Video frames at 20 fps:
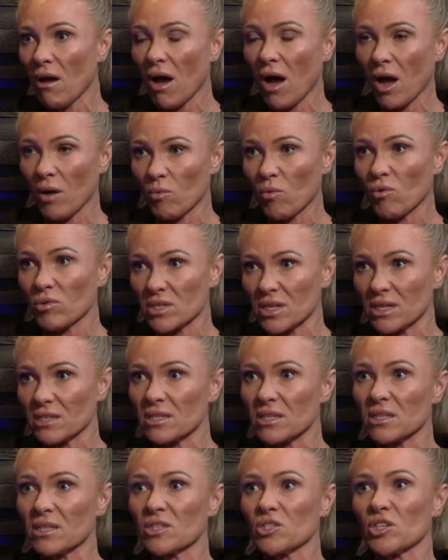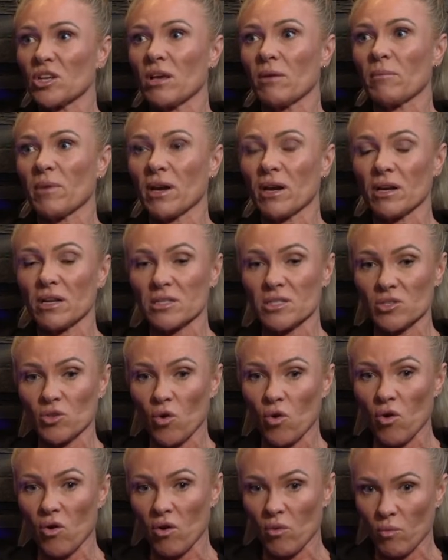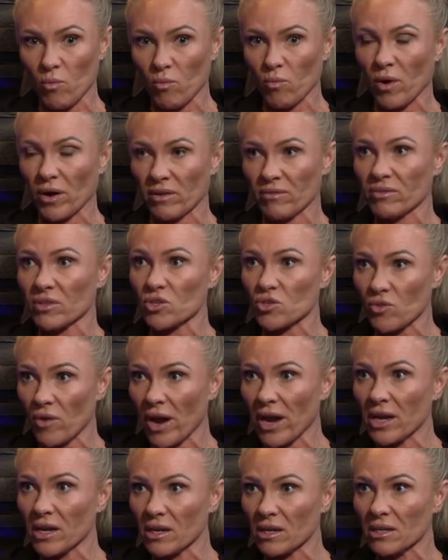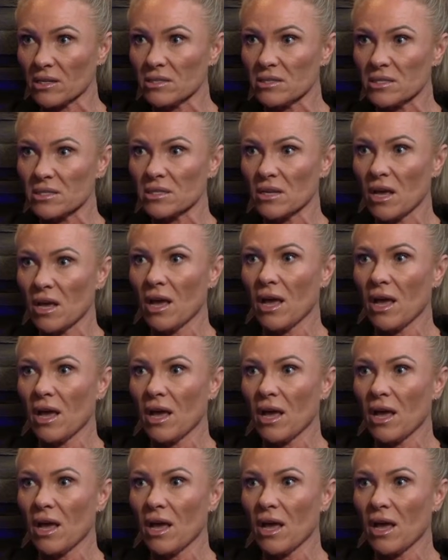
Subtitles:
I walked into the gym and I saw one of the trainers,